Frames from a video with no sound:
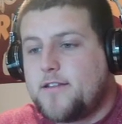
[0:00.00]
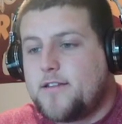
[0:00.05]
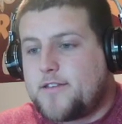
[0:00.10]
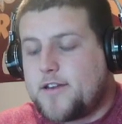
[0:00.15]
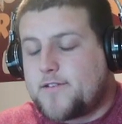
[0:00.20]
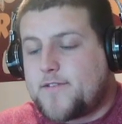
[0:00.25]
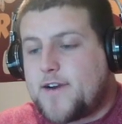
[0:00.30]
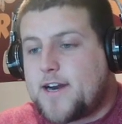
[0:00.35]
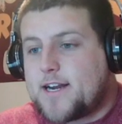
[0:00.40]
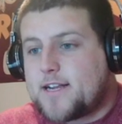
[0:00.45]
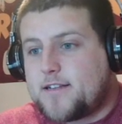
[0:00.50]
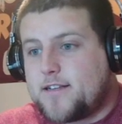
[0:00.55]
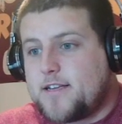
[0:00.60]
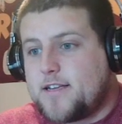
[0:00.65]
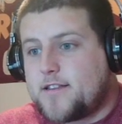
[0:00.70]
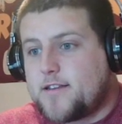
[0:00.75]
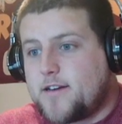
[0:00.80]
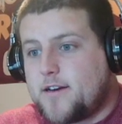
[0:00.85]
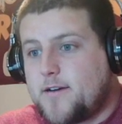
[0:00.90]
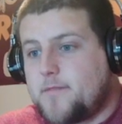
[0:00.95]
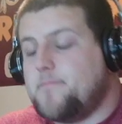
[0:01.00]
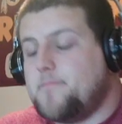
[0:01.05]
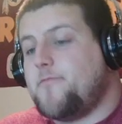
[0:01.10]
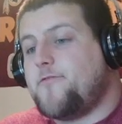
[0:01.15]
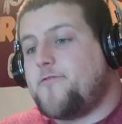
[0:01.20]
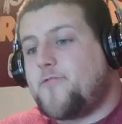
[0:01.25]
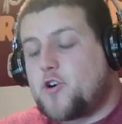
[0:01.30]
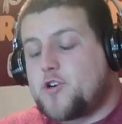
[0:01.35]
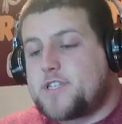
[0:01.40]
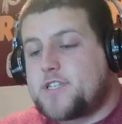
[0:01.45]
Theoretically, the
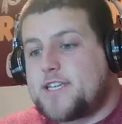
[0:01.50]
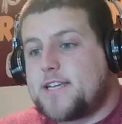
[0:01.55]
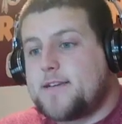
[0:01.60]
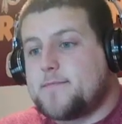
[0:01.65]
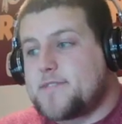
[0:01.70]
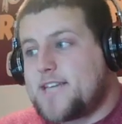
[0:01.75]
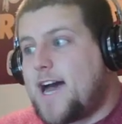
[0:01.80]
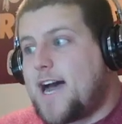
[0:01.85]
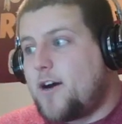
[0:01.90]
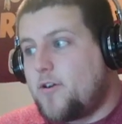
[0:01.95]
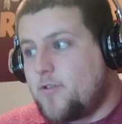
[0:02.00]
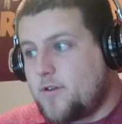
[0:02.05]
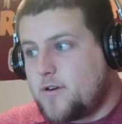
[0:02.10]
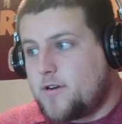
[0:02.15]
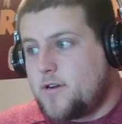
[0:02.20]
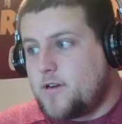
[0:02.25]
first team's out.